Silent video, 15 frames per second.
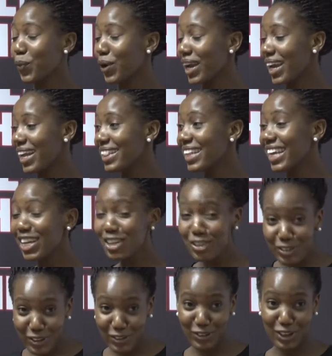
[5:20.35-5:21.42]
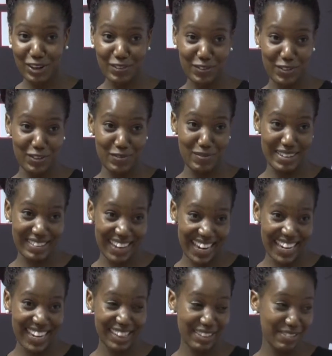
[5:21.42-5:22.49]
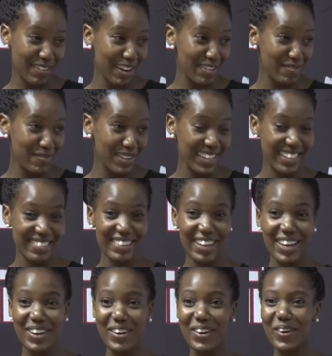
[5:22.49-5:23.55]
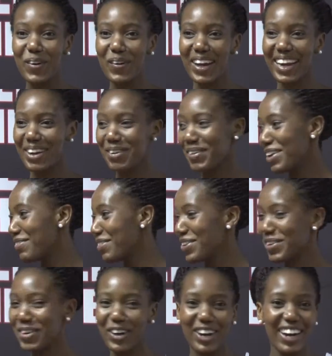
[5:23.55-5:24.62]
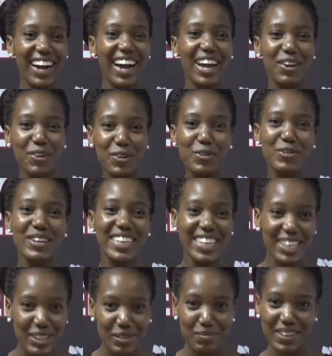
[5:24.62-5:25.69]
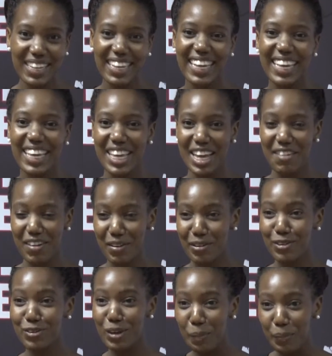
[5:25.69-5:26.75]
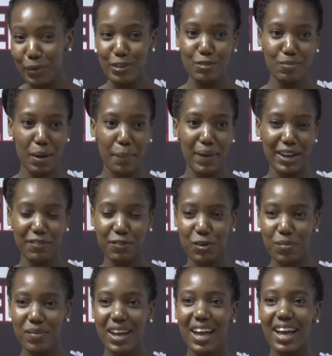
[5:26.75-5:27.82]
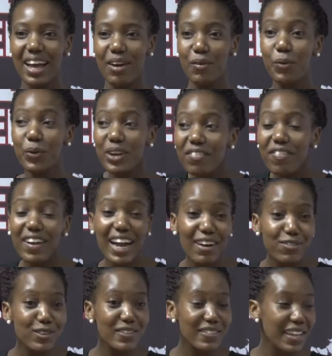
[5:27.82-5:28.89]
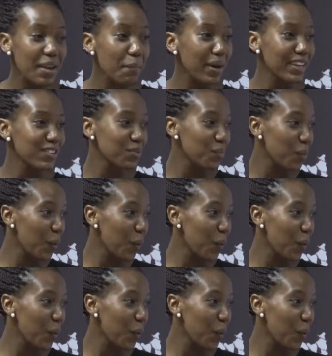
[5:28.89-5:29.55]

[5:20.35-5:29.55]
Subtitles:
in the interest of maintaining the 5 minutes, Kwara, wherever you are, I know you would kill me if I were to abuse my platform. We would have loved to say much more.